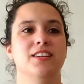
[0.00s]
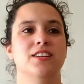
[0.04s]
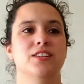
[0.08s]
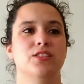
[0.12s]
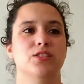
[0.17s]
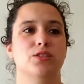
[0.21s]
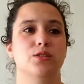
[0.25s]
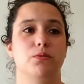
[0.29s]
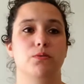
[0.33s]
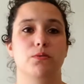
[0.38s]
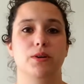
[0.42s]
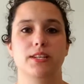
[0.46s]

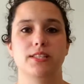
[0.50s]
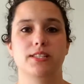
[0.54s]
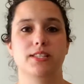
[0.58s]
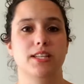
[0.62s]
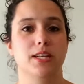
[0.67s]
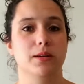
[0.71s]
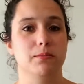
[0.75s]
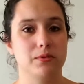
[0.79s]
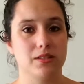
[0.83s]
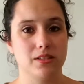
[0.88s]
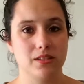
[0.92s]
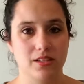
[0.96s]
So I
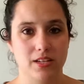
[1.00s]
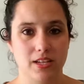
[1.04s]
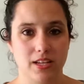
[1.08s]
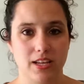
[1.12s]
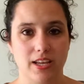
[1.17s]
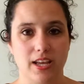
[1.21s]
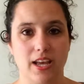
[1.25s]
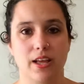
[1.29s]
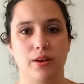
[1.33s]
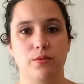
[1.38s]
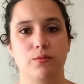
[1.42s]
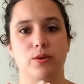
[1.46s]
skipped a
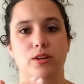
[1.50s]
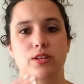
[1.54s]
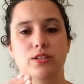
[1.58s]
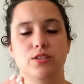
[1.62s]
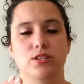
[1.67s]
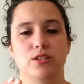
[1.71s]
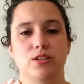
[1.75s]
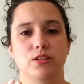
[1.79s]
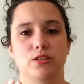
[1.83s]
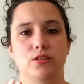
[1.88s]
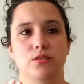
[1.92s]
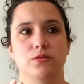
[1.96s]
D and went
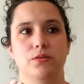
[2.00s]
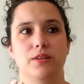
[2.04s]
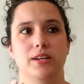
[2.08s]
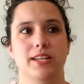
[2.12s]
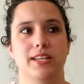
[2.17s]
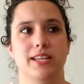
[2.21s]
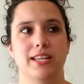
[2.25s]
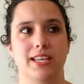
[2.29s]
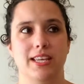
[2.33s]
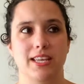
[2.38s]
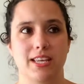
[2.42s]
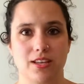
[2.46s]
to
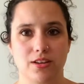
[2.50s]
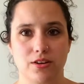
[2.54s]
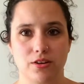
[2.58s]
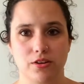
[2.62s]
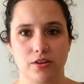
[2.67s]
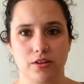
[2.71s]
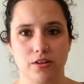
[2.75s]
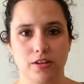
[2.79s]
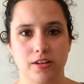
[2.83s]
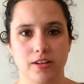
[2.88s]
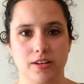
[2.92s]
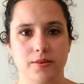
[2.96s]
an E
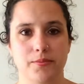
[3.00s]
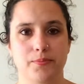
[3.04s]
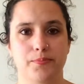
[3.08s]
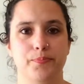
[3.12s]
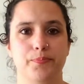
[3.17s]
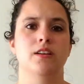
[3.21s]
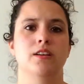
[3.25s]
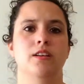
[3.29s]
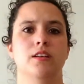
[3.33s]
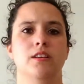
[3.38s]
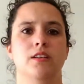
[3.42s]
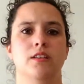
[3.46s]
hook.
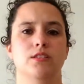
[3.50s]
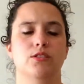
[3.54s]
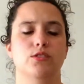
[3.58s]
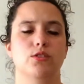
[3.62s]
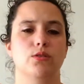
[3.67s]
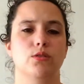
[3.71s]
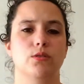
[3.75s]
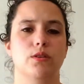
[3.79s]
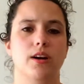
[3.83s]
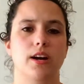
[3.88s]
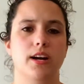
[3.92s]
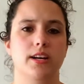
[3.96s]

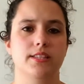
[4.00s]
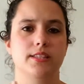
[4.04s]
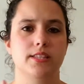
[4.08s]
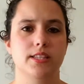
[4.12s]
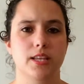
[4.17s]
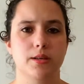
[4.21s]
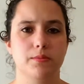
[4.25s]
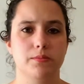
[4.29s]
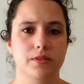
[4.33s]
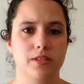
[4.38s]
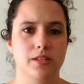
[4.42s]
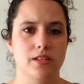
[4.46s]
So I
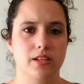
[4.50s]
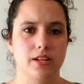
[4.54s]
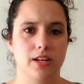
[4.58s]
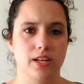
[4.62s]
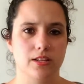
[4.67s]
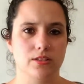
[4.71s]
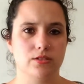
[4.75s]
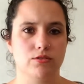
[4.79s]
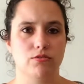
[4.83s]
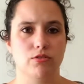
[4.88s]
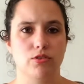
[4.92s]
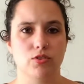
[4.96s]
skipped to the
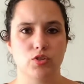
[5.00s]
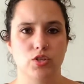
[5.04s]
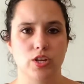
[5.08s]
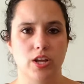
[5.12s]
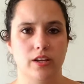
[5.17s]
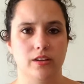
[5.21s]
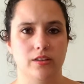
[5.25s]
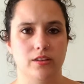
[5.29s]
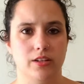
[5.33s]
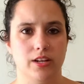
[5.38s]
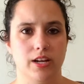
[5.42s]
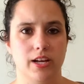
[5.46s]
next
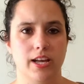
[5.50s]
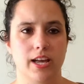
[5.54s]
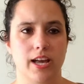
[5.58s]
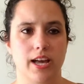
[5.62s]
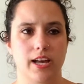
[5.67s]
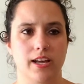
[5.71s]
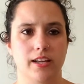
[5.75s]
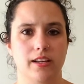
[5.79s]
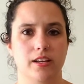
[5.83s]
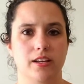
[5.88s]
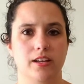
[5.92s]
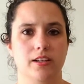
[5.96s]
crochet hook I
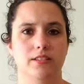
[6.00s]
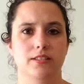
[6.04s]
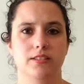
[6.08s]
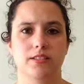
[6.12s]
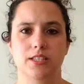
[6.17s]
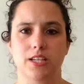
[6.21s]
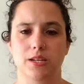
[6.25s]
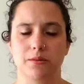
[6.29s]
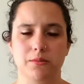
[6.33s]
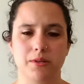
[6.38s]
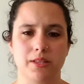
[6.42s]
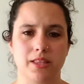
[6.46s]
had.
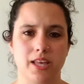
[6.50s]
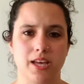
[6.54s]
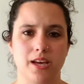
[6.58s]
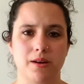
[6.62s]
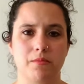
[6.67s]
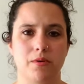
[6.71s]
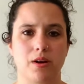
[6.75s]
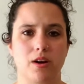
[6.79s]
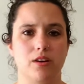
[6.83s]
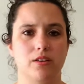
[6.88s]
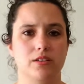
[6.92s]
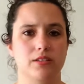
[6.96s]
Some of
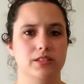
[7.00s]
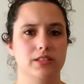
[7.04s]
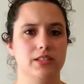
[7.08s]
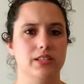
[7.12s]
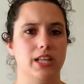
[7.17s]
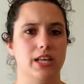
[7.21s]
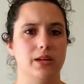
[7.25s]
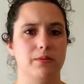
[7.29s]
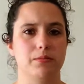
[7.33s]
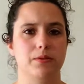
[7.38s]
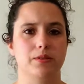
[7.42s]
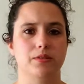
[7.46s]
them aren't
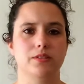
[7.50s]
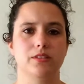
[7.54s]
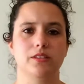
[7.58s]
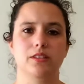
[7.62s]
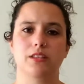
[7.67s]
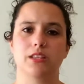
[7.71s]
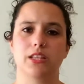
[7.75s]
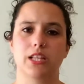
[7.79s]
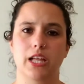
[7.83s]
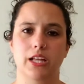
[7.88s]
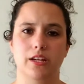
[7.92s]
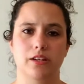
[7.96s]
labeled
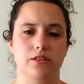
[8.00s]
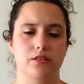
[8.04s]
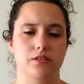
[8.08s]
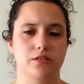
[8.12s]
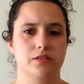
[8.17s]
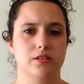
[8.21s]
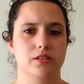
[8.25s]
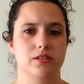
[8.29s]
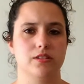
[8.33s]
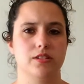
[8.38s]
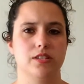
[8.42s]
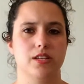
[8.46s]

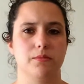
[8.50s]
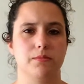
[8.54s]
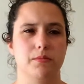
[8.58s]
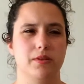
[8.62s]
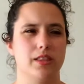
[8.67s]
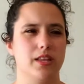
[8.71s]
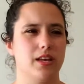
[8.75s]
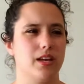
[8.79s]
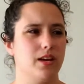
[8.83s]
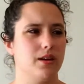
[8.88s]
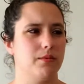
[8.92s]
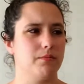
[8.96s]
letters. Some
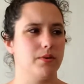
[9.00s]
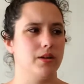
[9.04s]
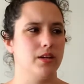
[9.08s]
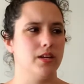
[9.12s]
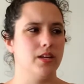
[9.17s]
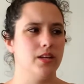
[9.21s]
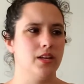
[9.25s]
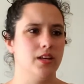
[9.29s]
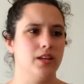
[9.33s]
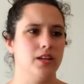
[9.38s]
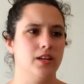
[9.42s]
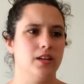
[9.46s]
of them,
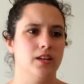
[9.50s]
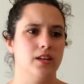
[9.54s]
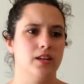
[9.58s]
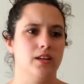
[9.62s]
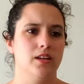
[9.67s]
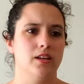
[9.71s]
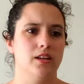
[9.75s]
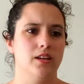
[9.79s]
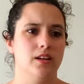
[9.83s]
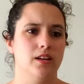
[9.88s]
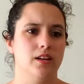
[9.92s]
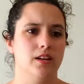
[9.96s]

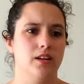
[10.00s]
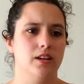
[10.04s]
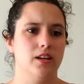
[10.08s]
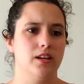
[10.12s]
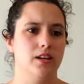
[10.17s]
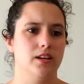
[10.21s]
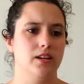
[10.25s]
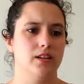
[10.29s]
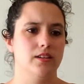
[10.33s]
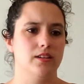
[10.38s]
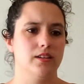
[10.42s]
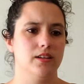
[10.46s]

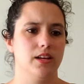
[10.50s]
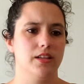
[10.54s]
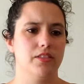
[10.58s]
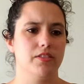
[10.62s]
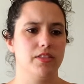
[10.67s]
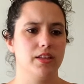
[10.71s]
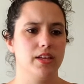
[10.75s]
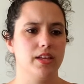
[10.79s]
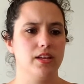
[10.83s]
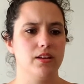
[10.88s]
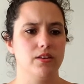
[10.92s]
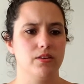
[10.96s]
I
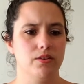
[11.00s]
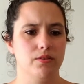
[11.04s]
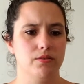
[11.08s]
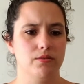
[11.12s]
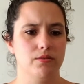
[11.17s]
think